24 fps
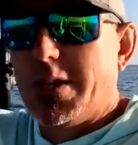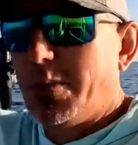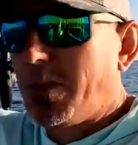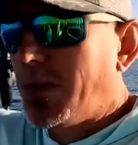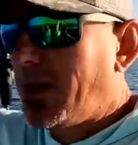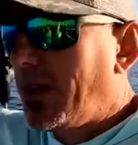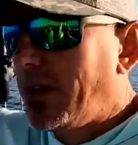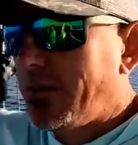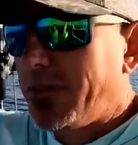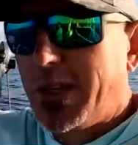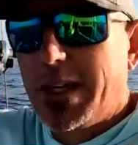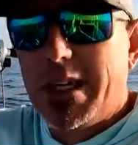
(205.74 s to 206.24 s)

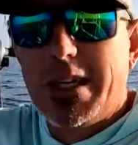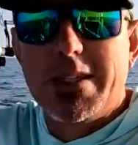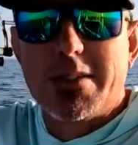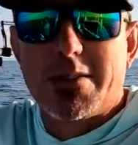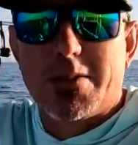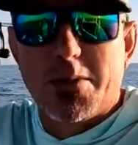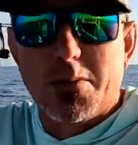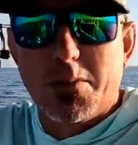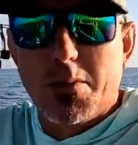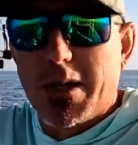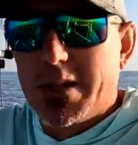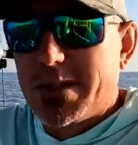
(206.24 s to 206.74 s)
anywhere off the
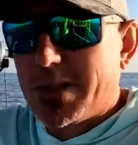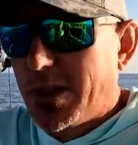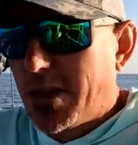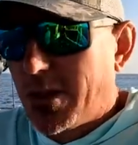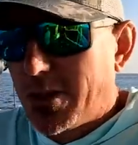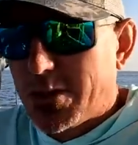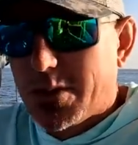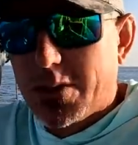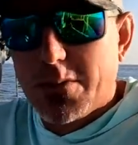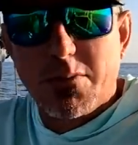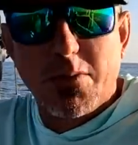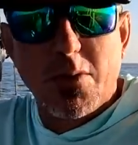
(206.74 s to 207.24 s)
east or west
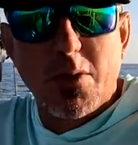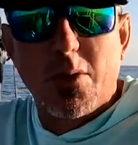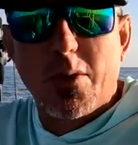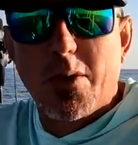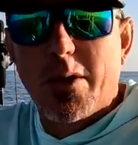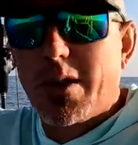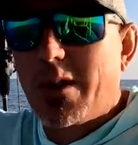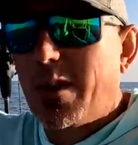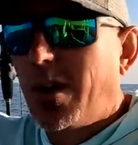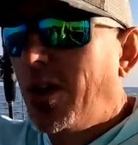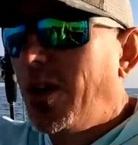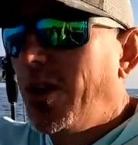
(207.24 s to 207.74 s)
coast of
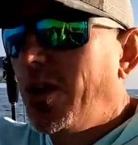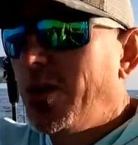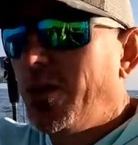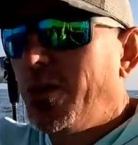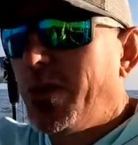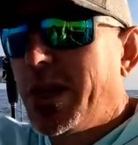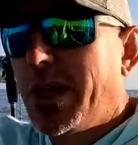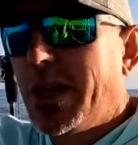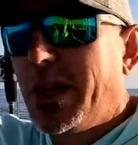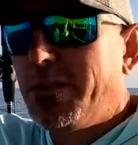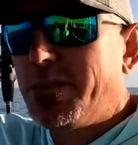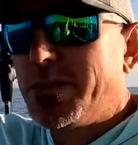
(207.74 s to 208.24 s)
Florida, all the
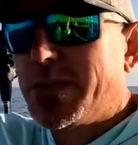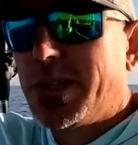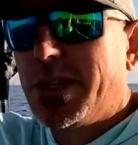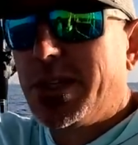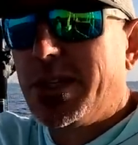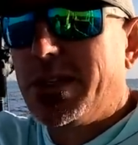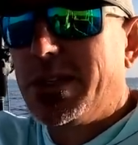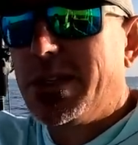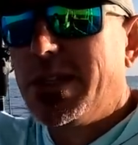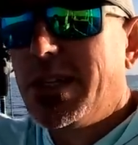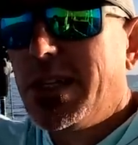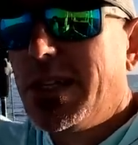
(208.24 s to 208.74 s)
way up
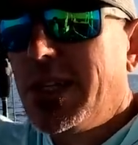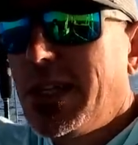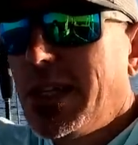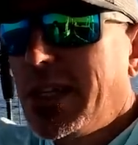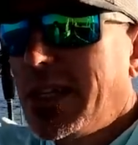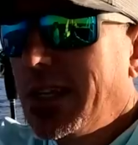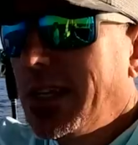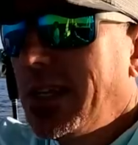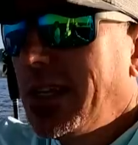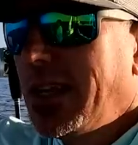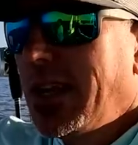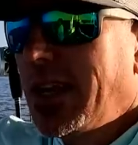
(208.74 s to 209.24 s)
to,
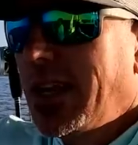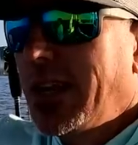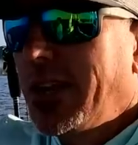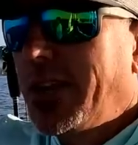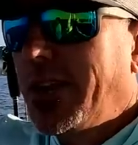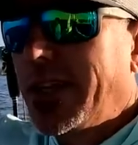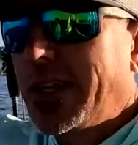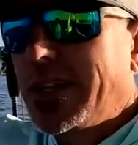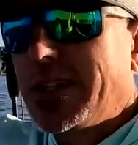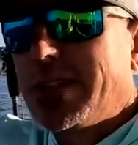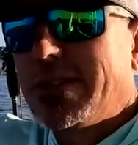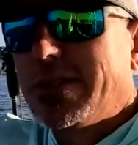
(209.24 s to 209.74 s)
I
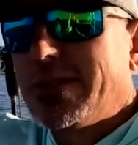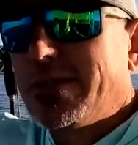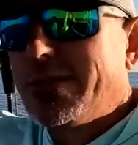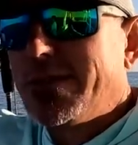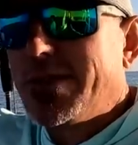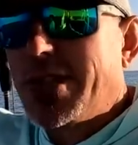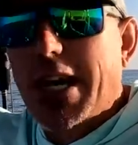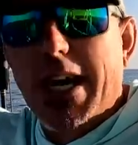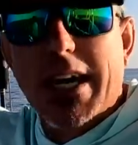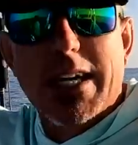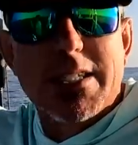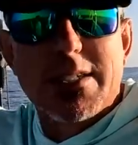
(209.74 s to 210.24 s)
think,
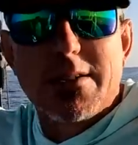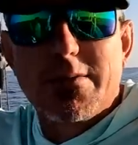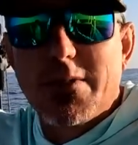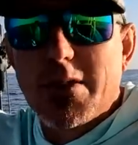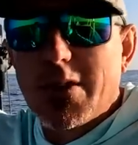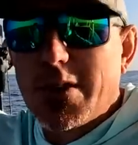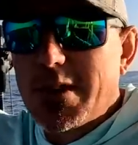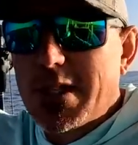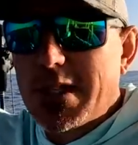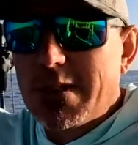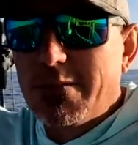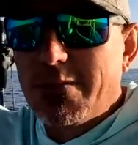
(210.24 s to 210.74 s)

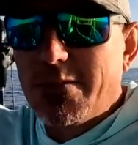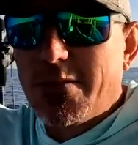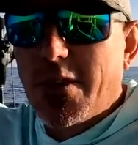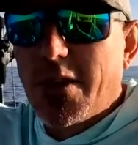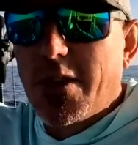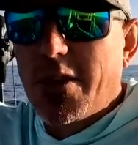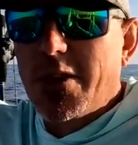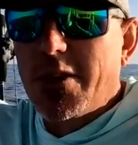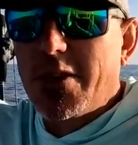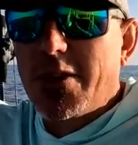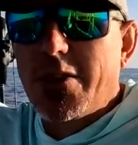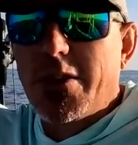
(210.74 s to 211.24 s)
Jacksonville and even
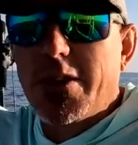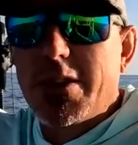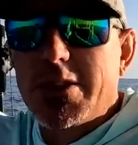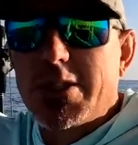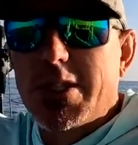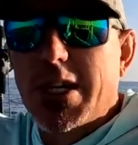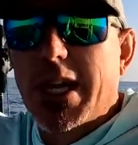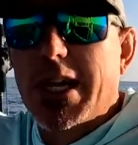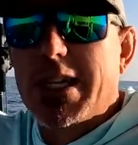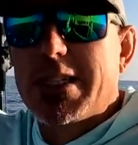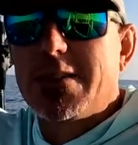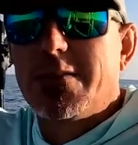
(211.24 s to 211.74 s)
farther than
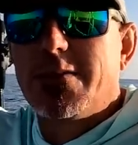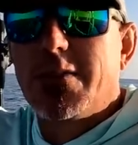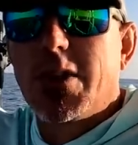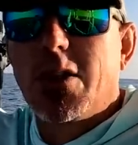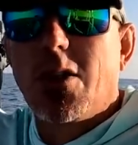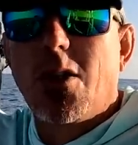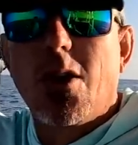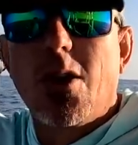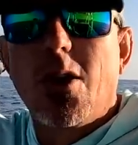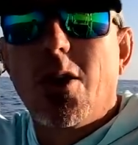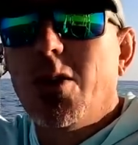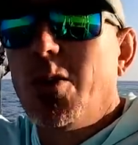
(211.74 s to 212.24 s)

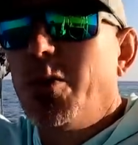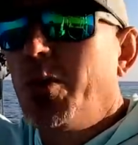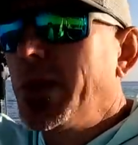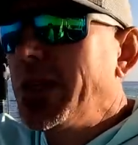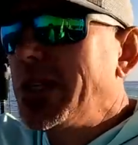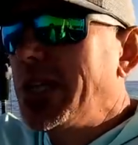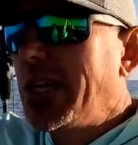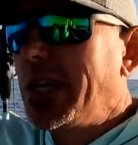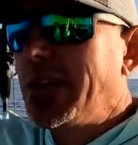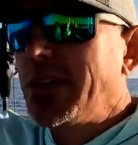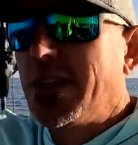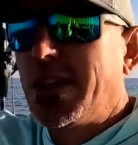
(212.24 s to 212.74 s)
Jacksonville, all the
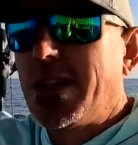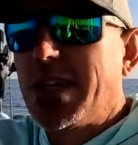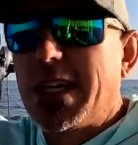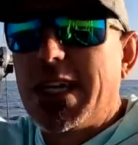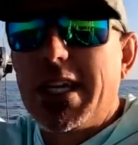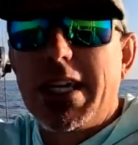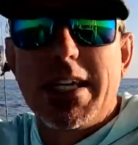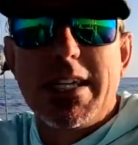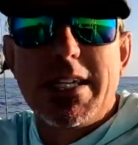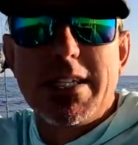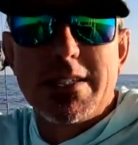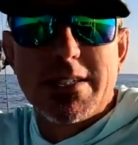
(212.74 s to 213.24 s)
way down to the
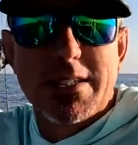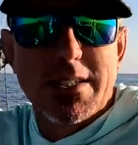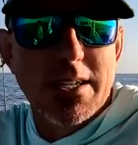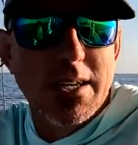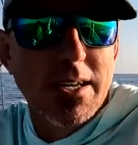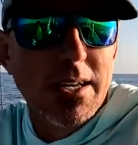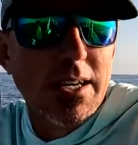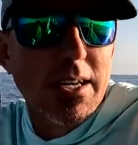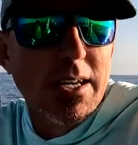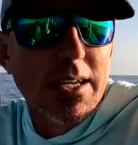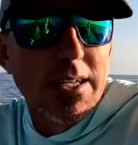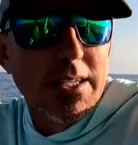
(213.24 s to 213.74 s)
Keys,
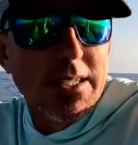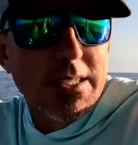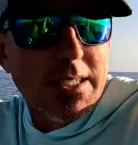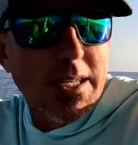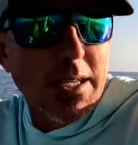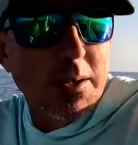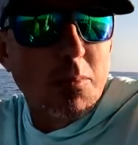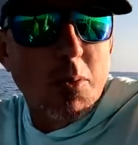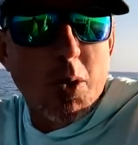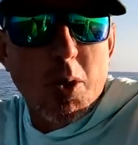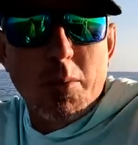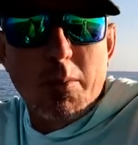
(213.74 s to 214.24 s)

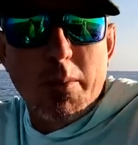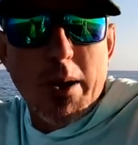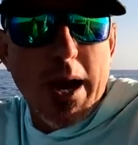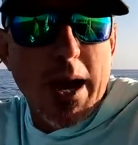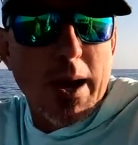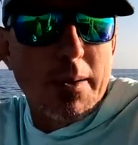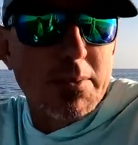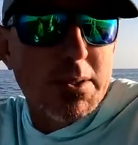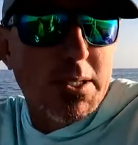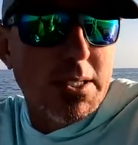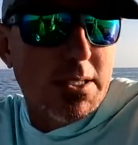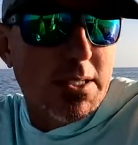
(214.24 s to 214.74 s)
Cmor
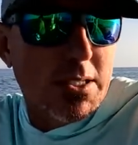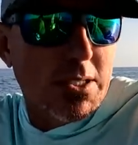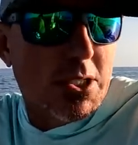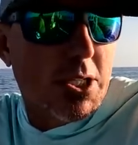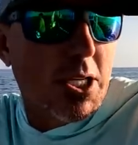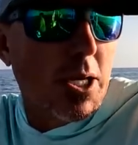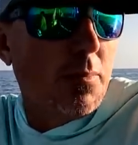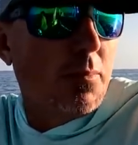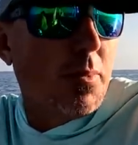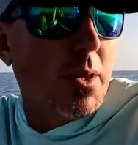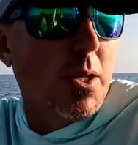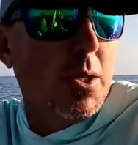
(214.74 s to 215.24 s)
Maps is a
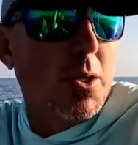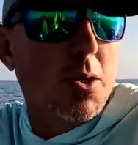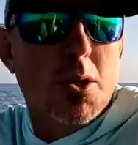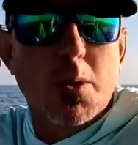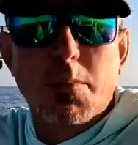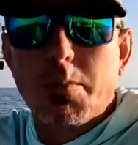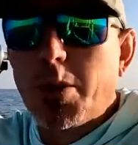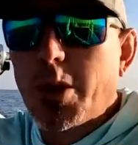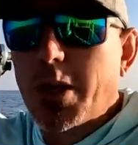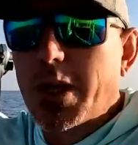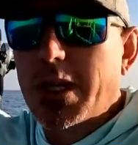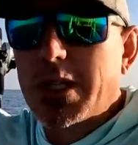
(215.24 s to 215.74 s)
chip that you
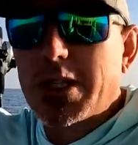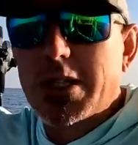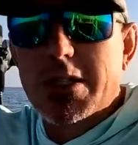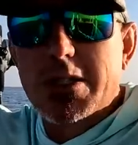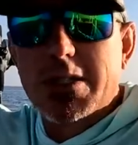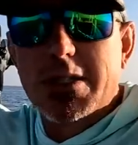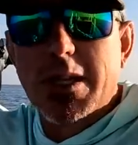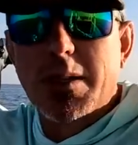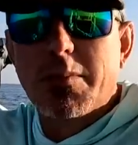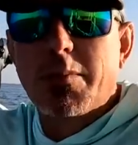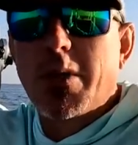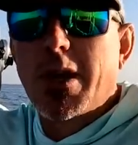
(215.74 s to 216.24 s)
can put in
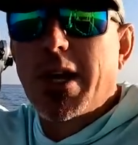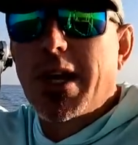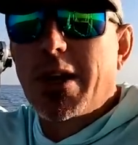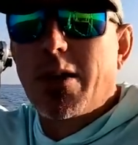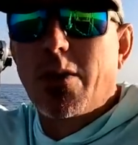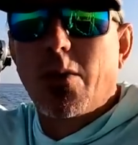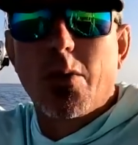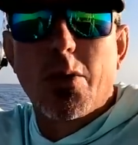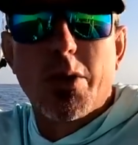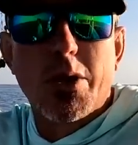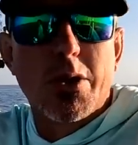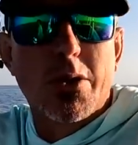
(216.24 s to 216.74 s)
your
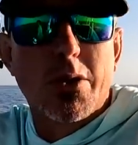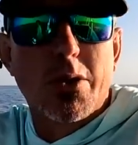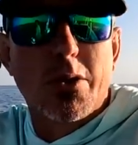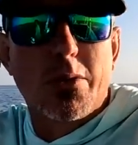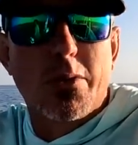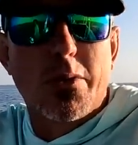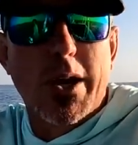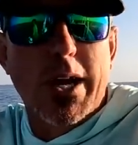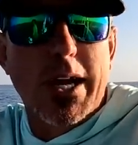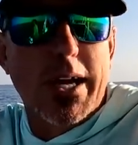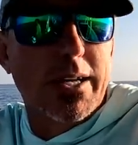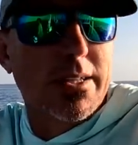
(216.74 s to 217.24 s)
Simrad or your
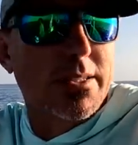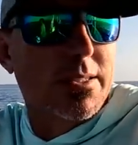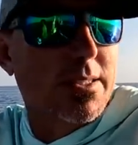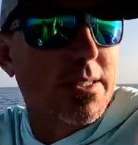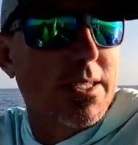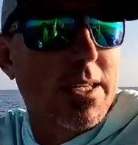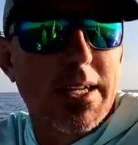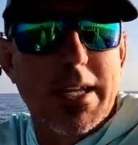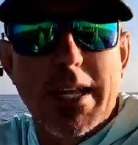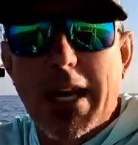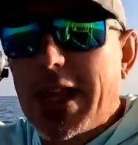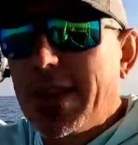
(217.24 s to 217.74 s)

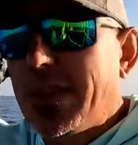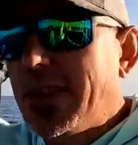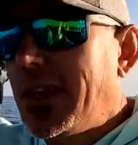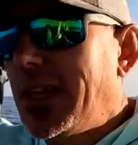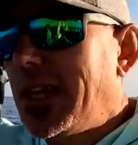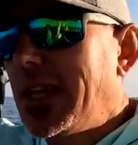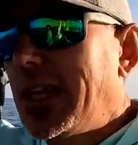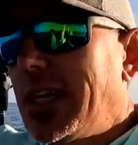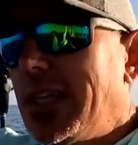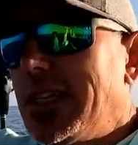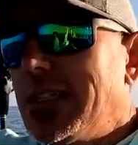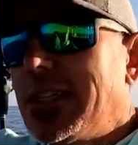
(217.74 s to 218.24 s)
Lowrance, and that
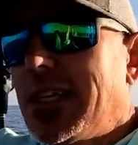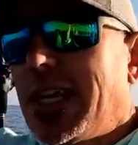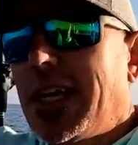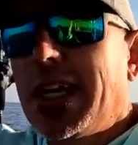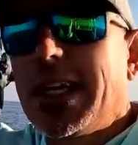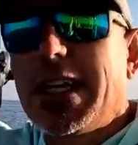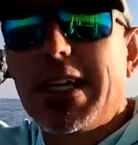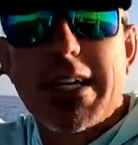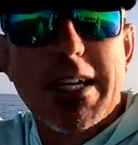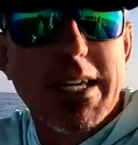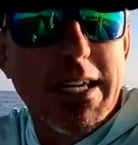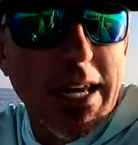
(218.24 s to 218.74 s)
thing is
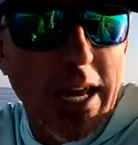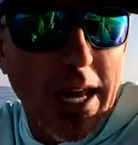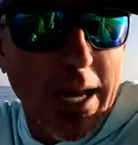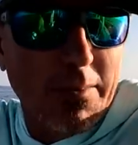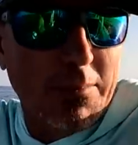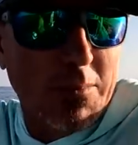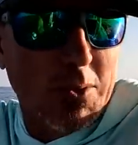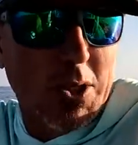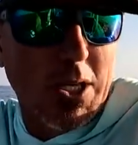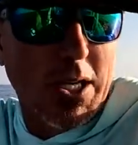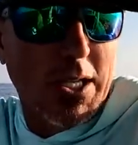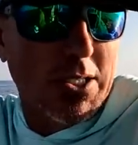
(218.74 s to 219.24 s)
a
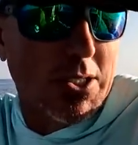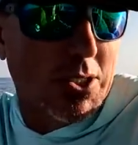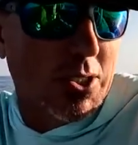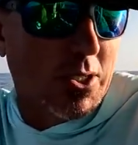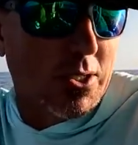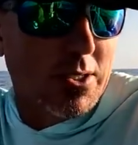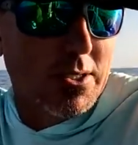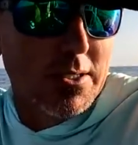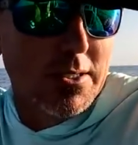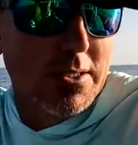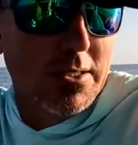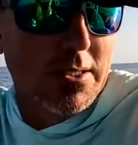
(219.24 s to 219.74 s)
game
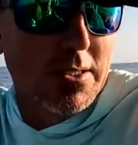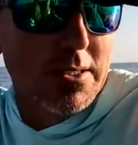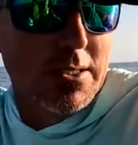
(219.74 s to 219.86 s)
changer.